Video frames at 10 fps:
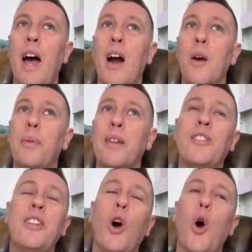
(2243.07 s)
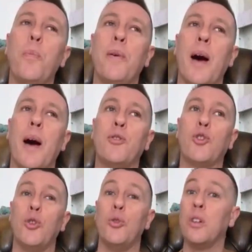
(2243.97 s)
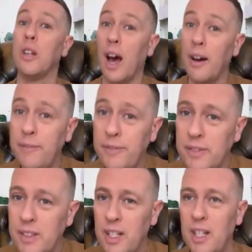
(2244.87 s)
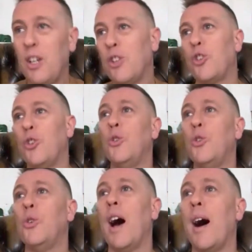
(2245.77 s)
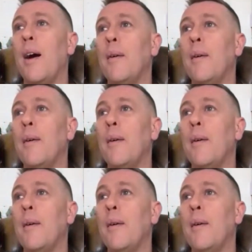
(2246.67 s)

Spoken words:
ability to open up to love, to